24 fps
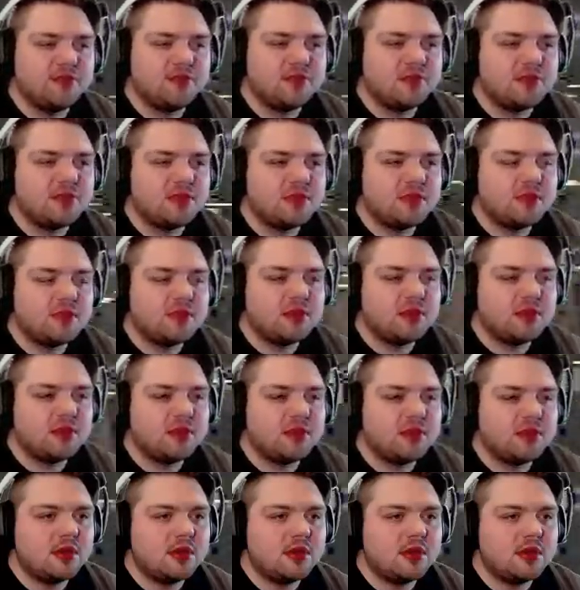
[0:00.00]

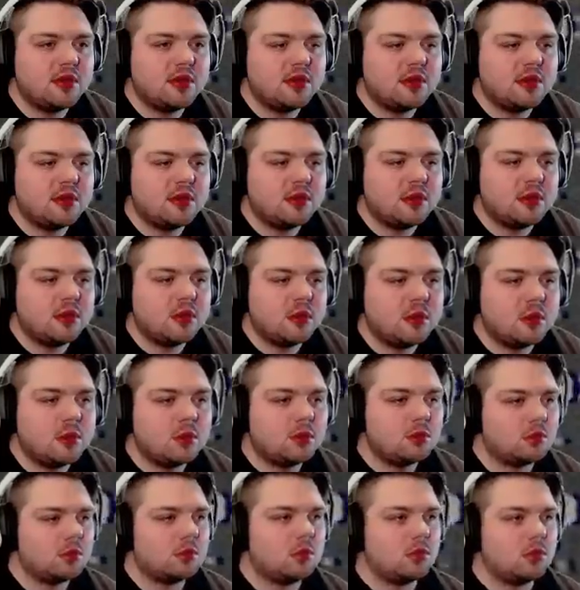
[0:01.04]

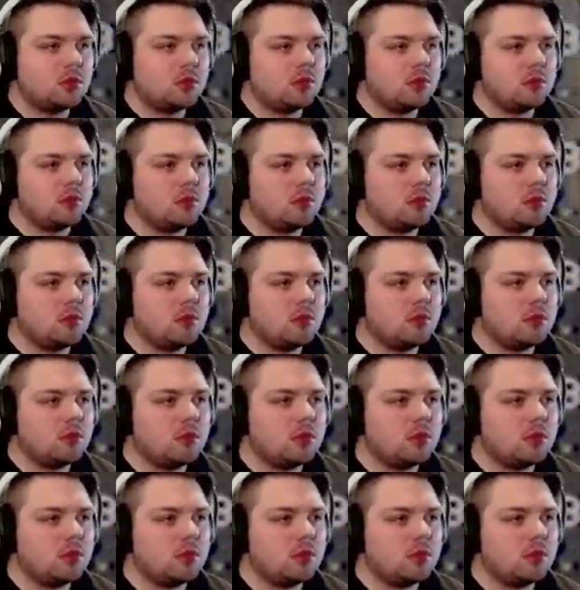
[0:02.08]
No one is speaking in this clip.